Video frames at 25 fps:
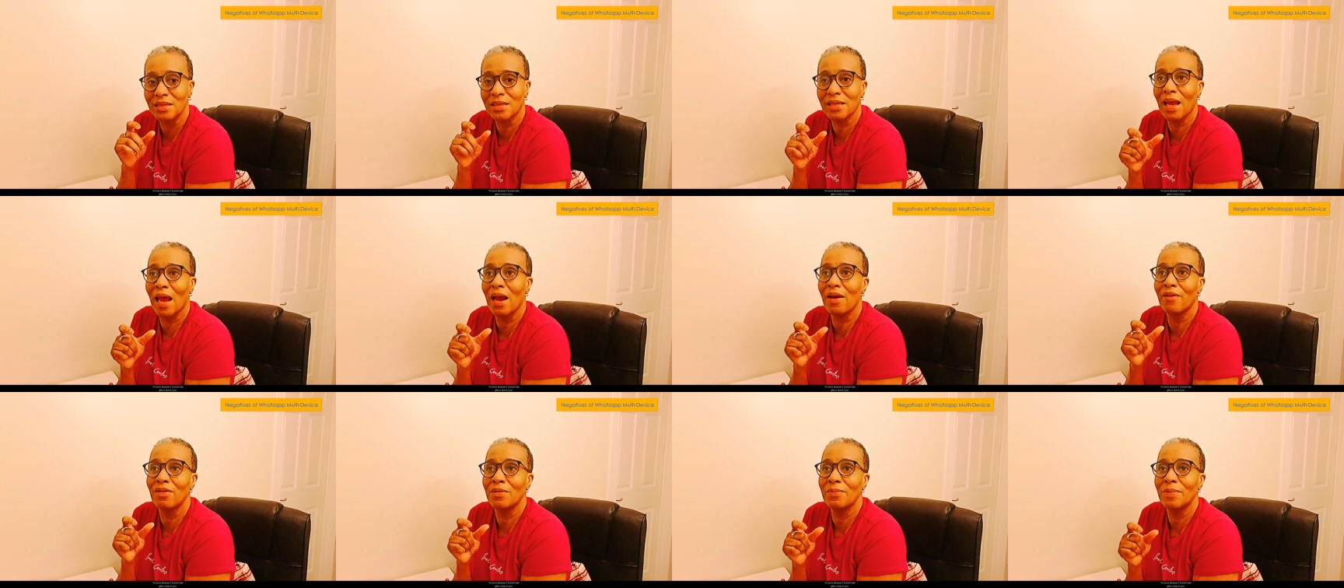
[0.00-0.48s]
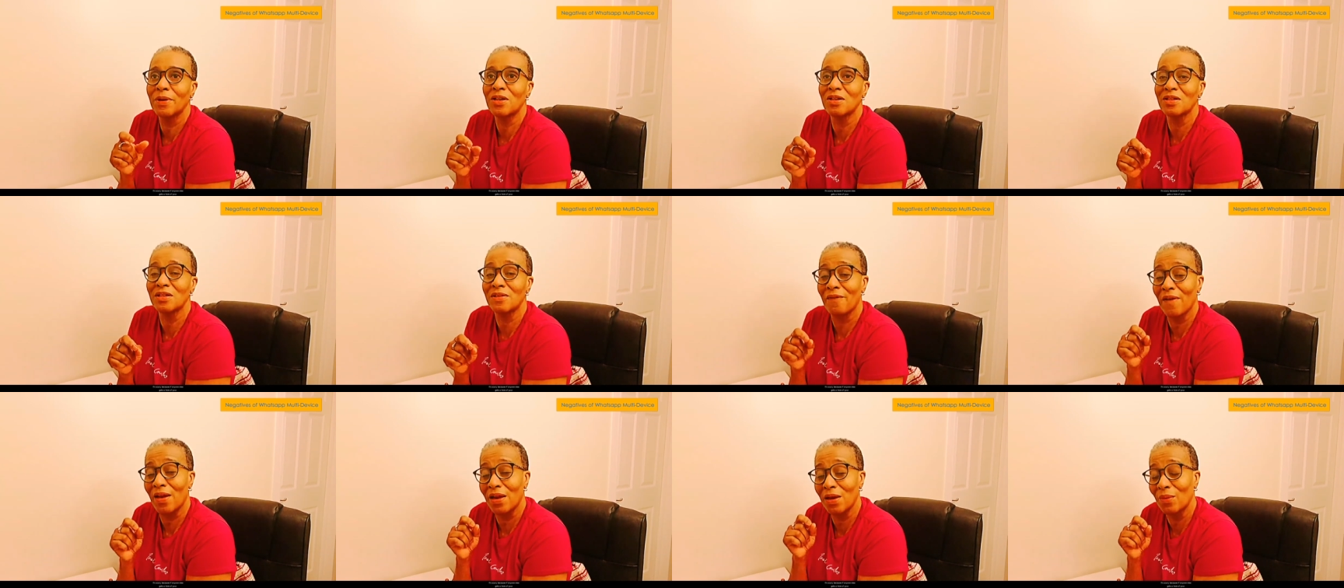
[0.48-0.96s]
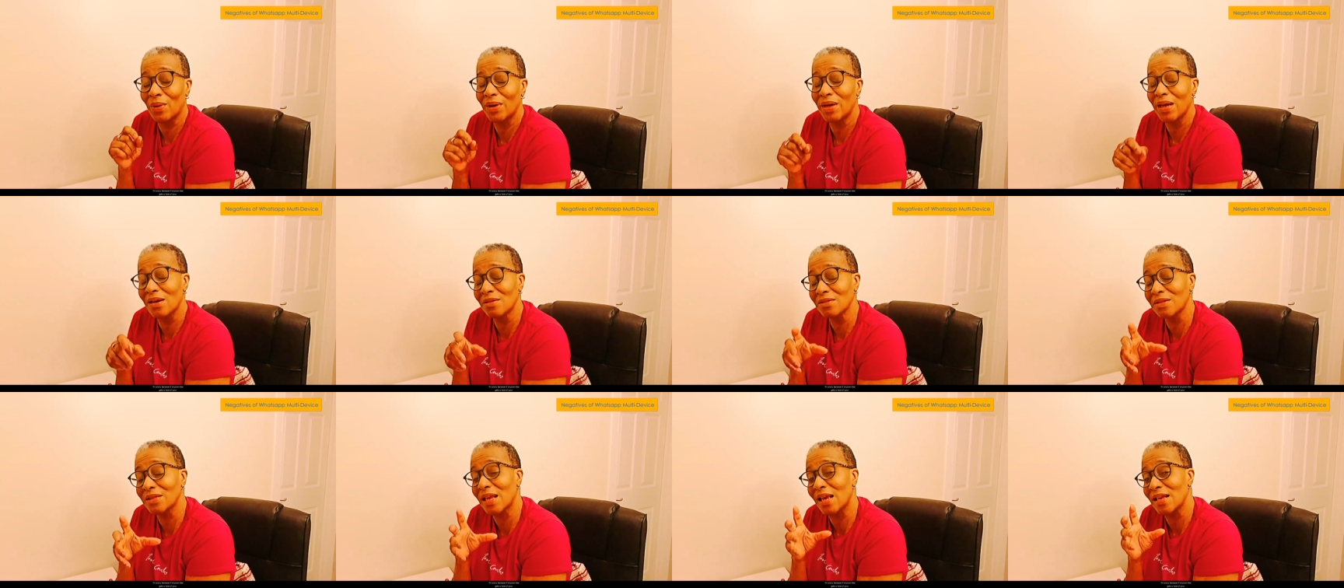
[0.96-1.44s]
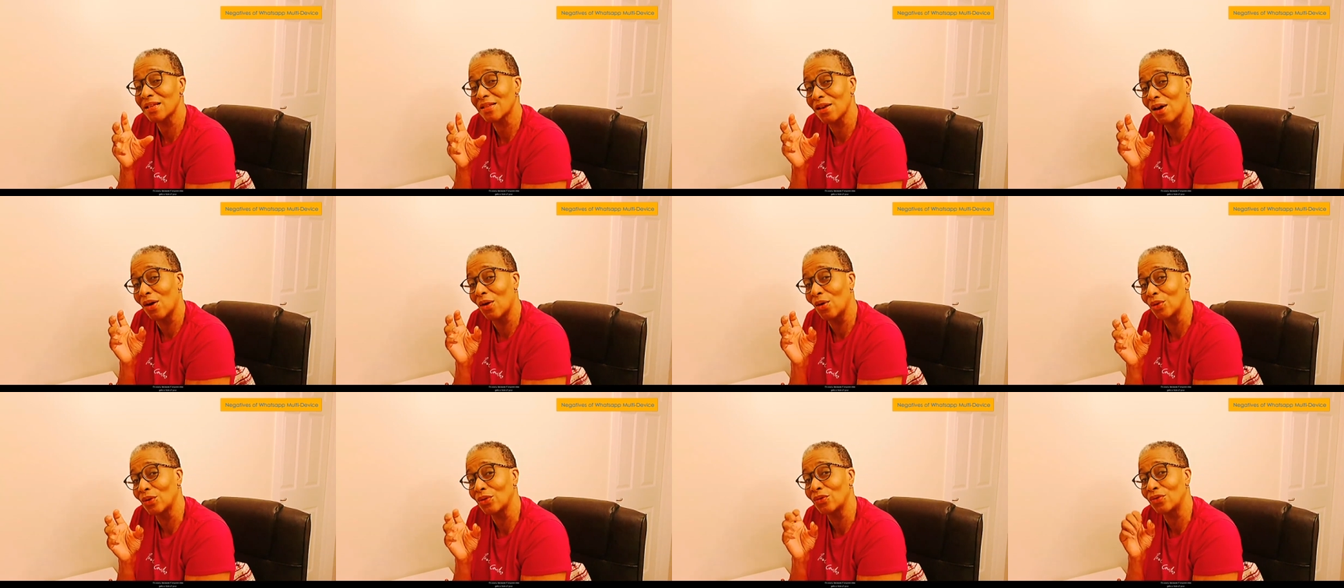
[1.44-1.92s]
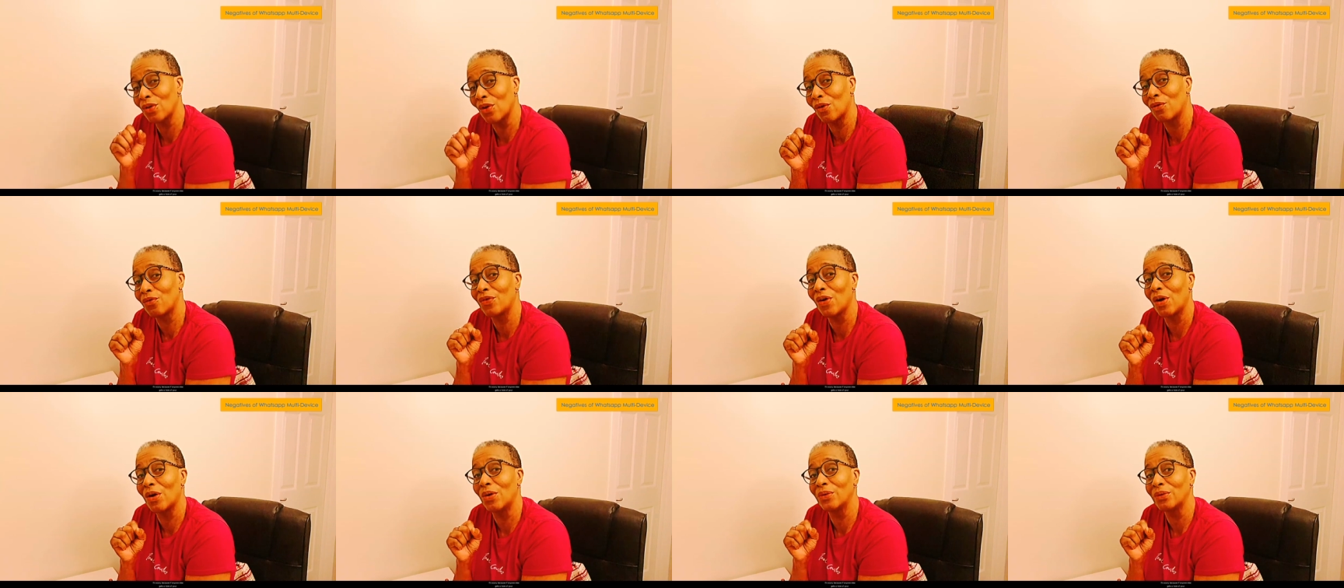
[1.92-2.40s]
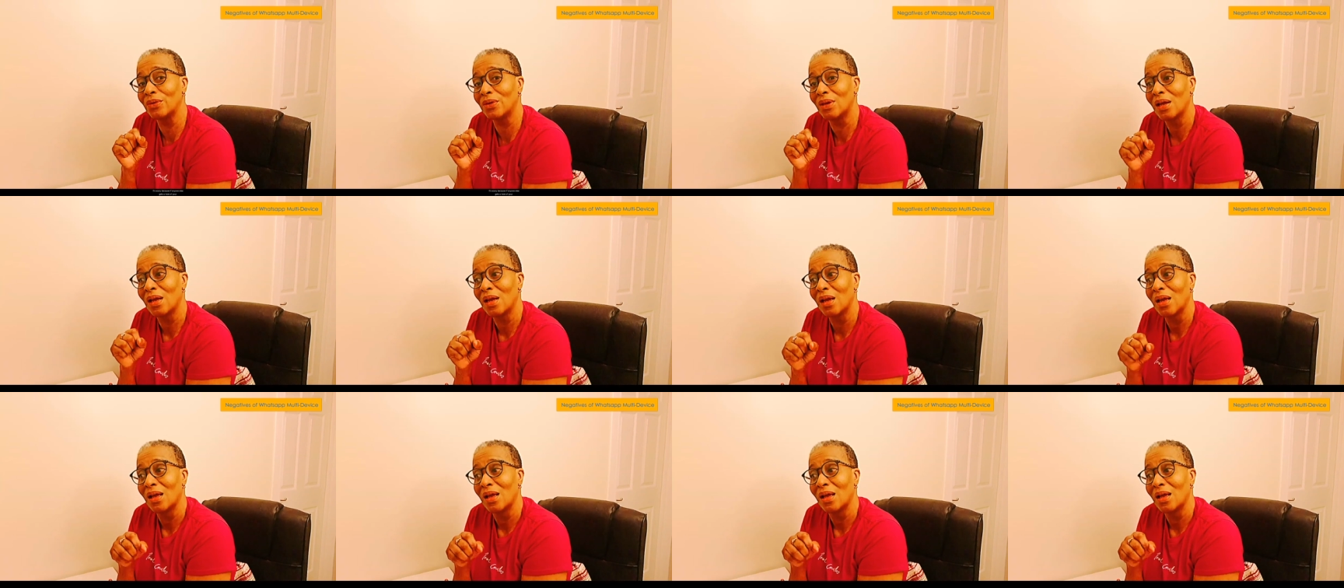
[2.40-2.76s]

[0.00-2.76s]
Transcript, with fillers: scary because if anyone else gets a hold of your phone